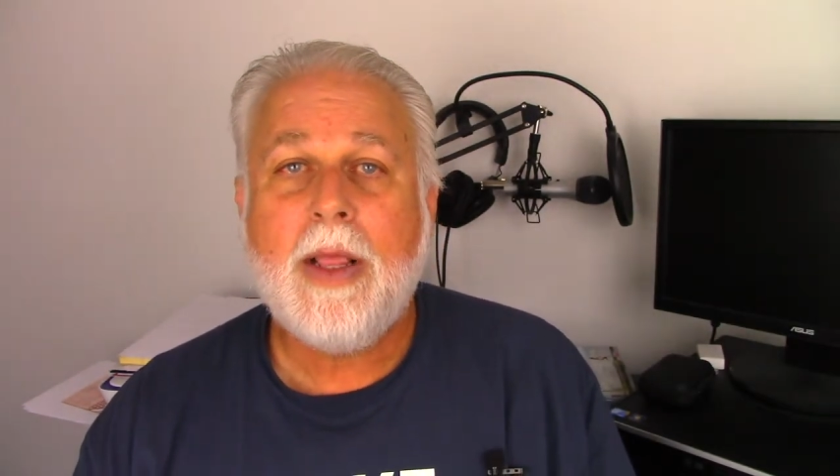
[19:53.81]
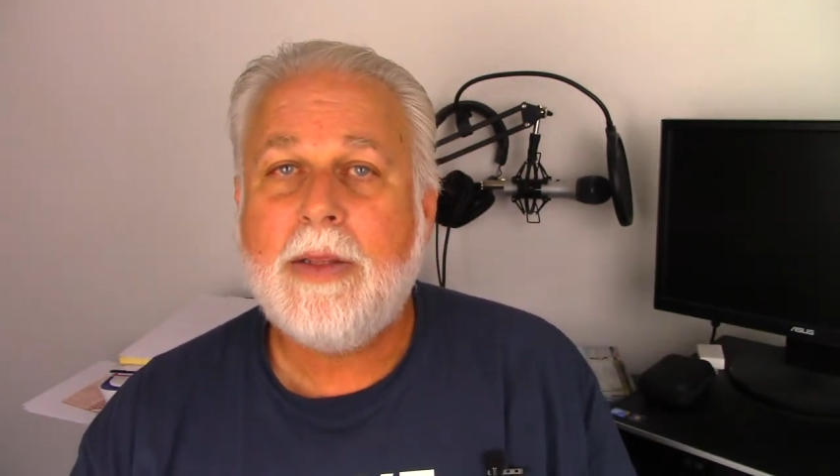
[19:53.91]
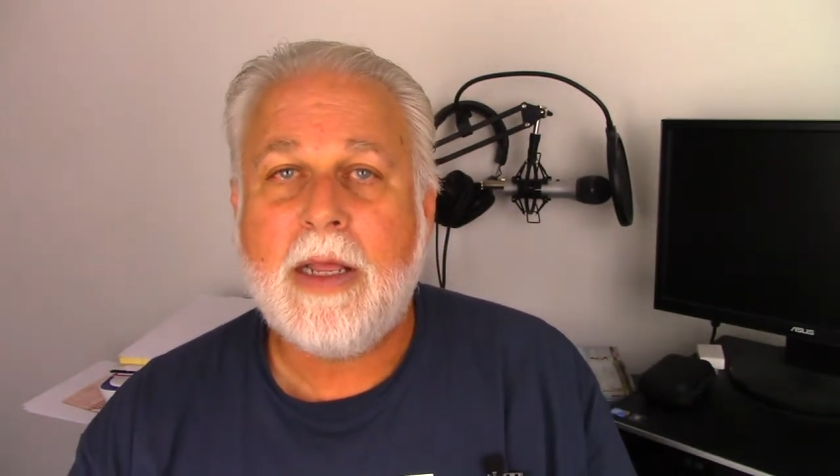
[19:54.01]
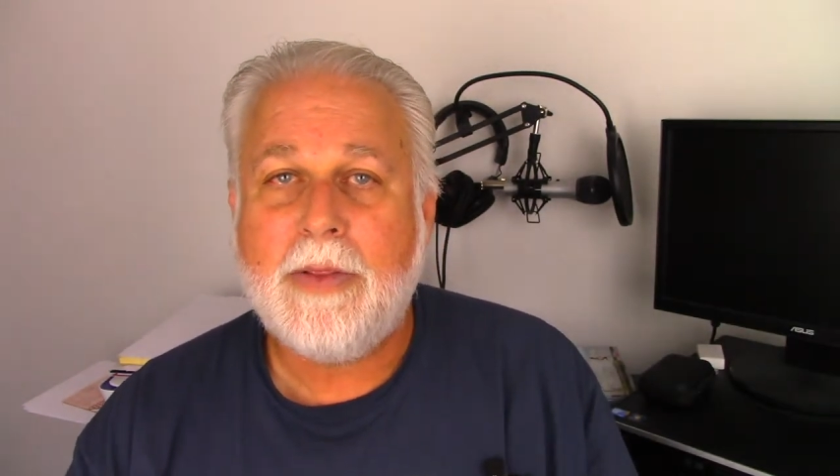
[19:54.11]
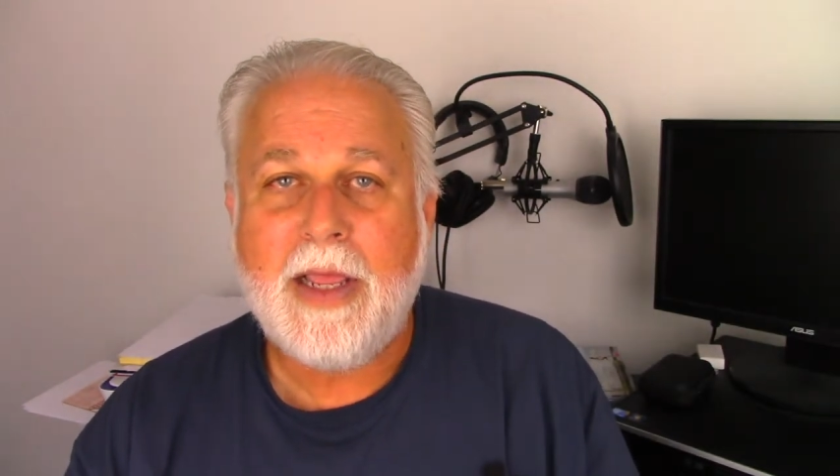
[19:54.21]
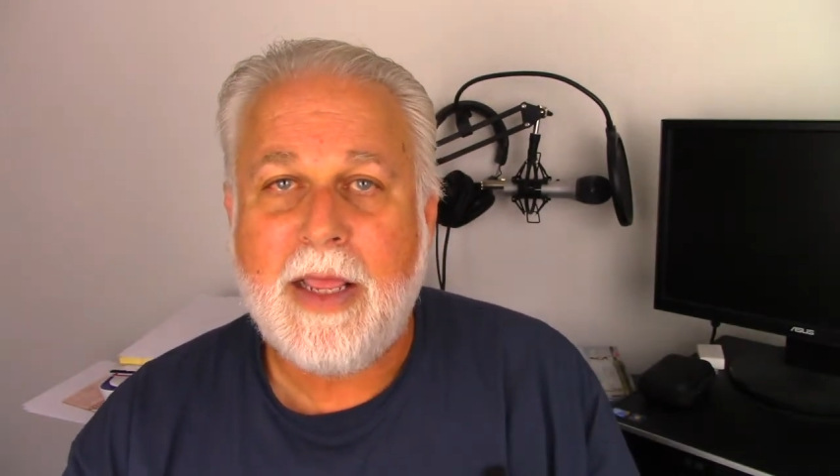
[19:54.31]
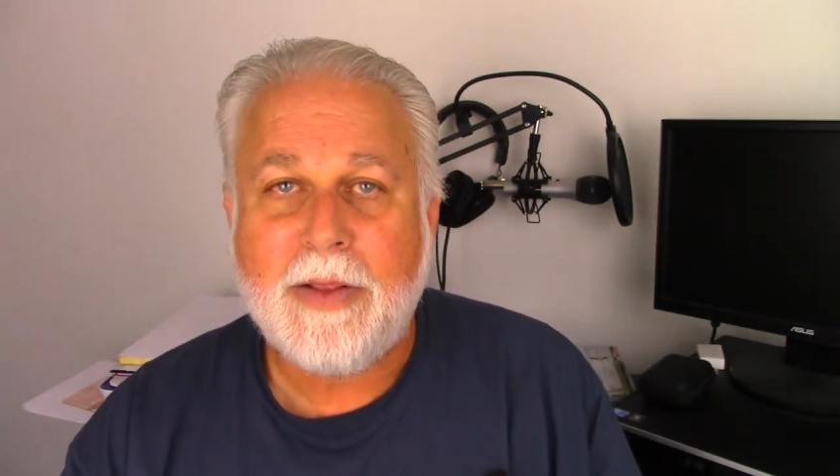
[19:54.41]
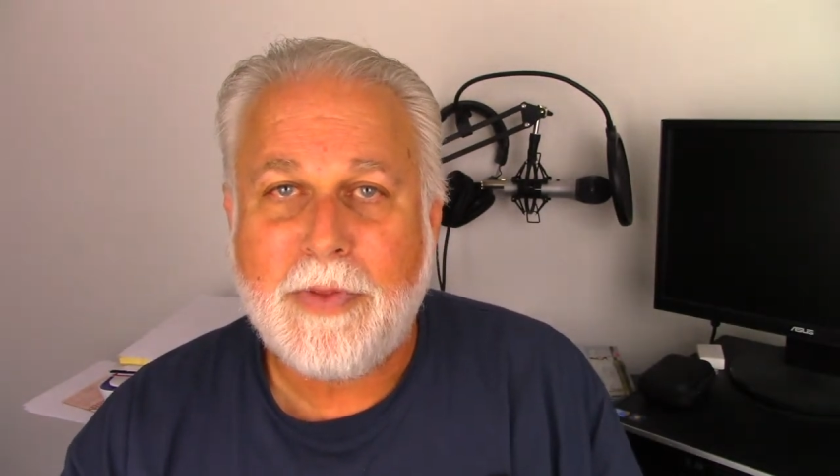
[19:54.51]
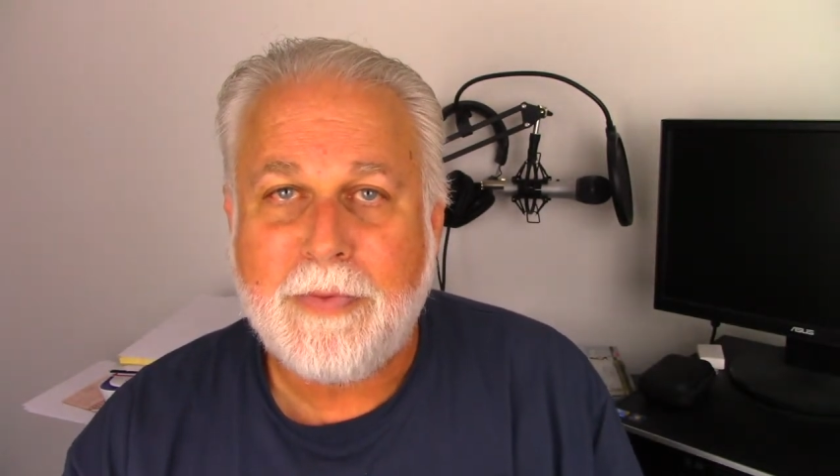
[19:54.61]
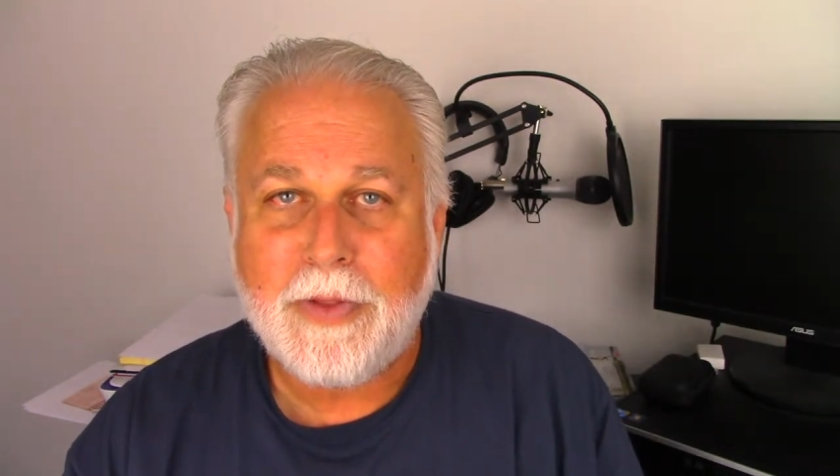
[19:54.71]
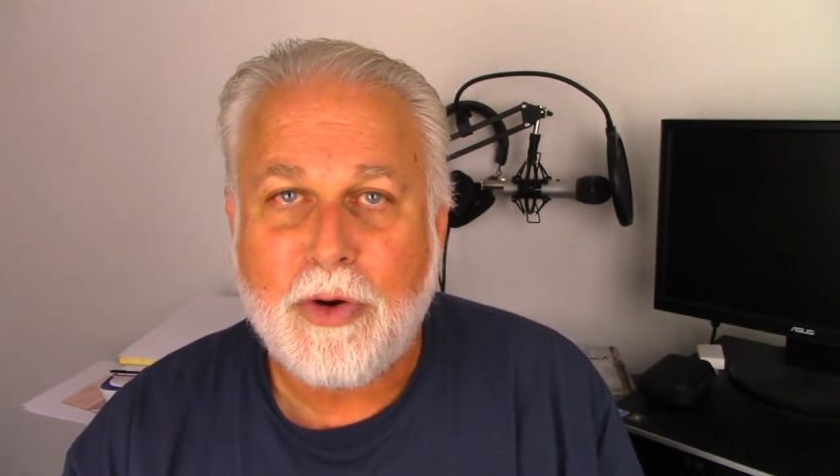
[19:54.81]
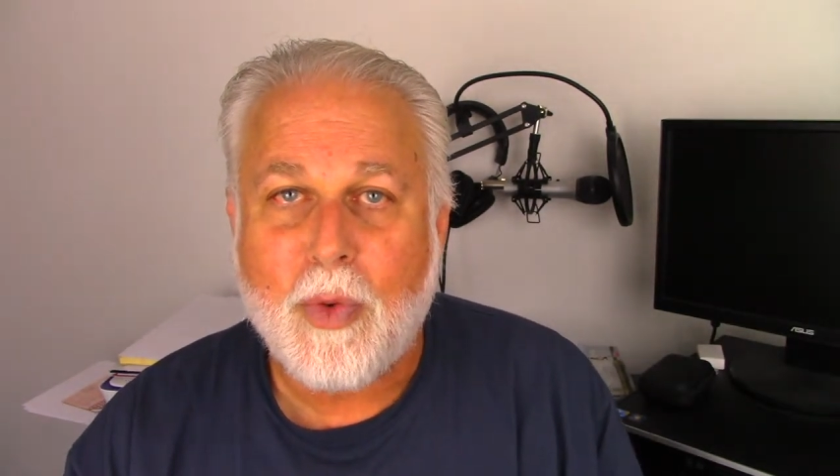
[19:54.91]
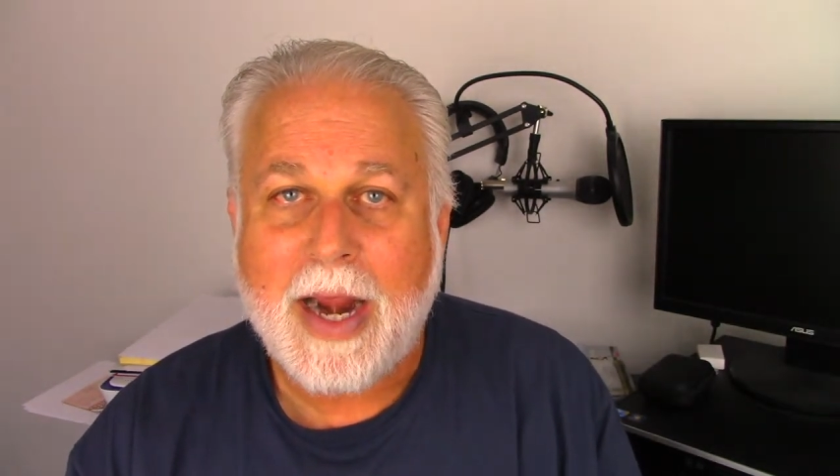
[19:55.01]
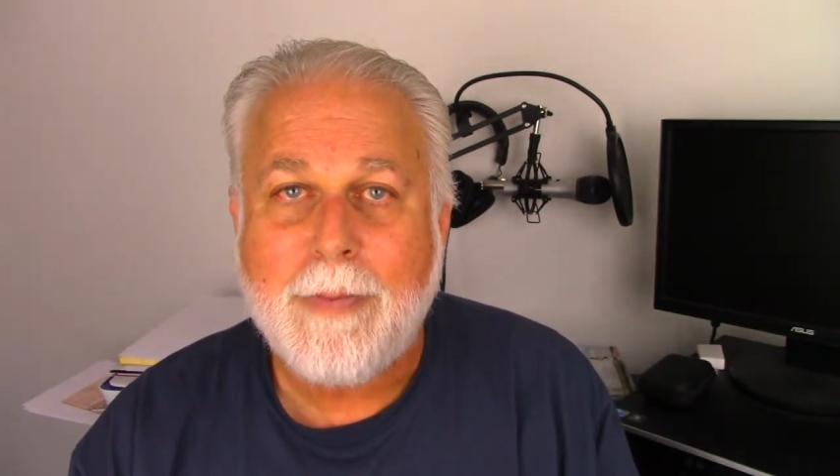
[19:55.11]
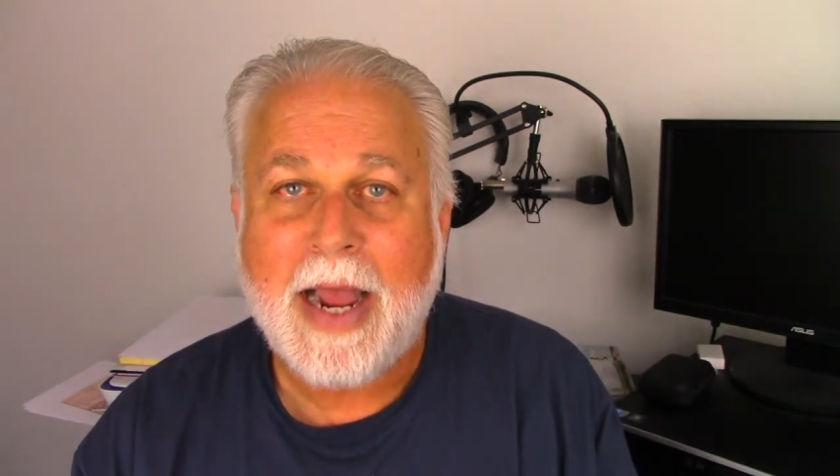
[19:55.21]
The
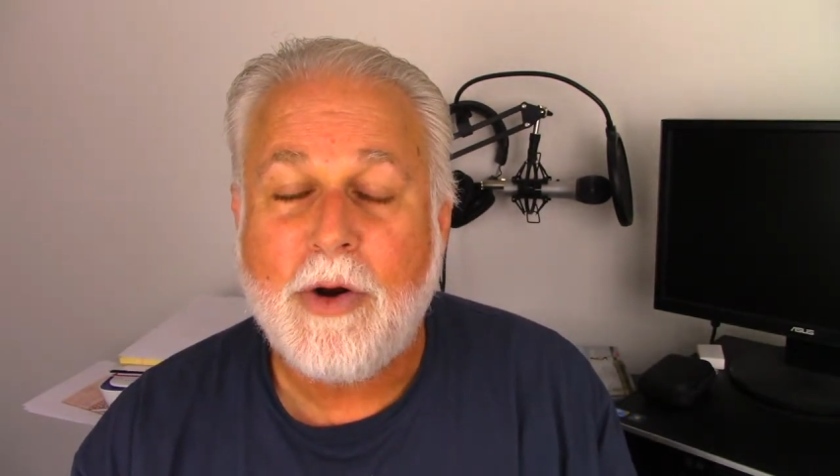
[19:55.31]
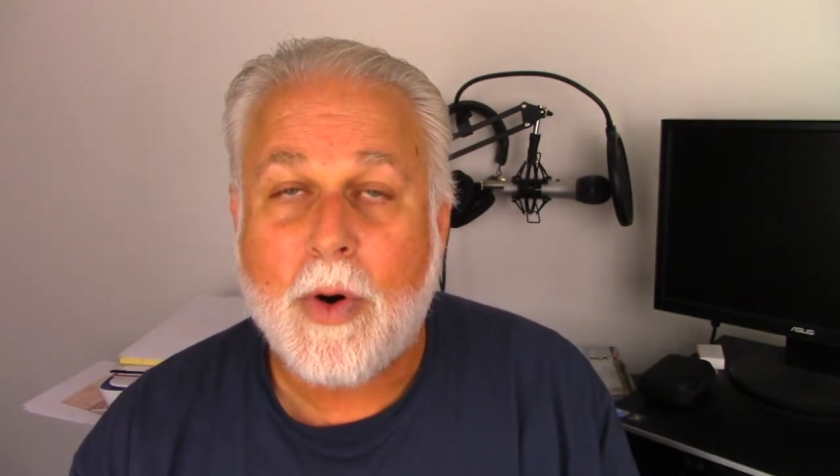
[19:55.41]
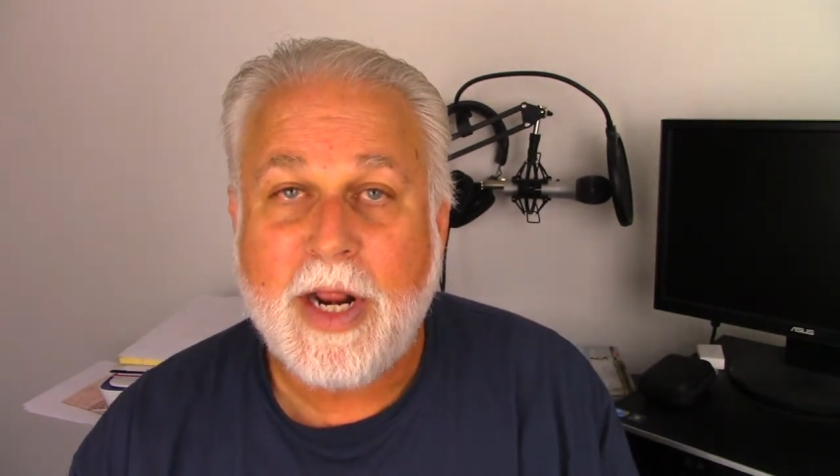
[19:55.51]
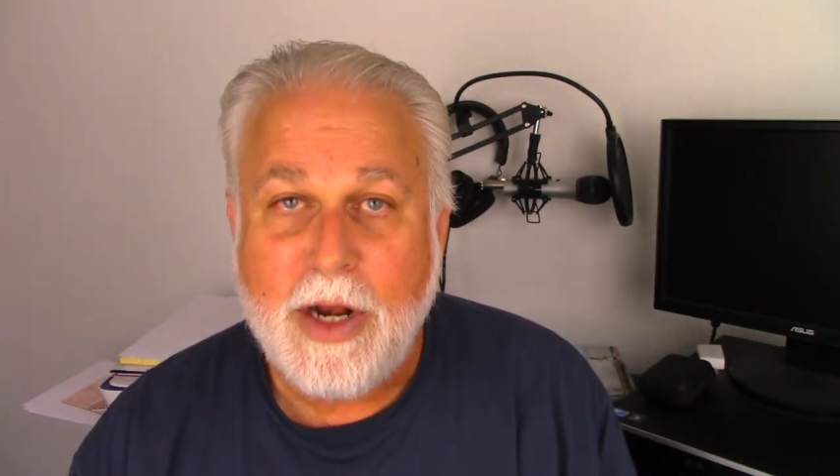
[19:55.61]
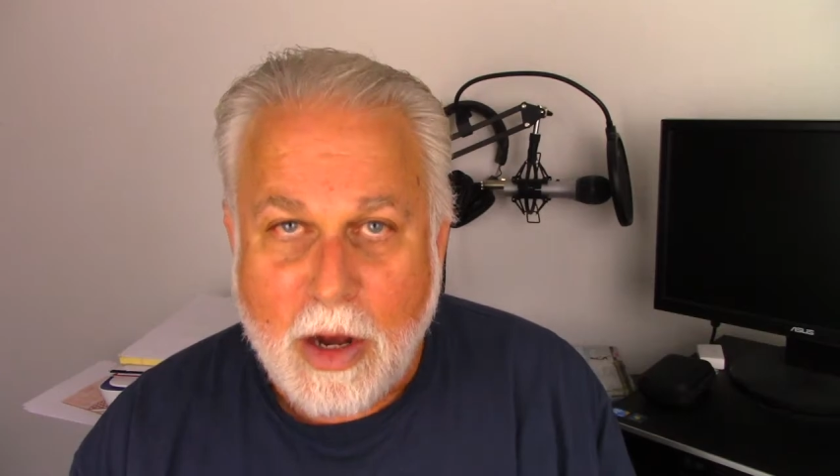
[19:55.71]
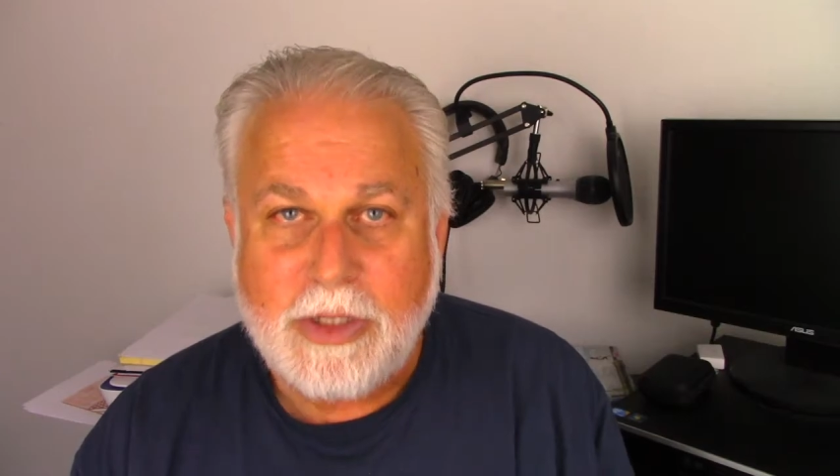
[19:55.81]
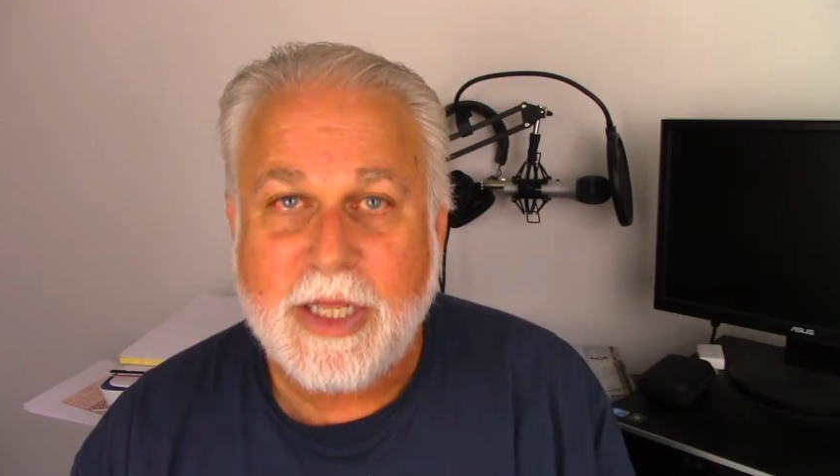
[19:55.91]
great minority knows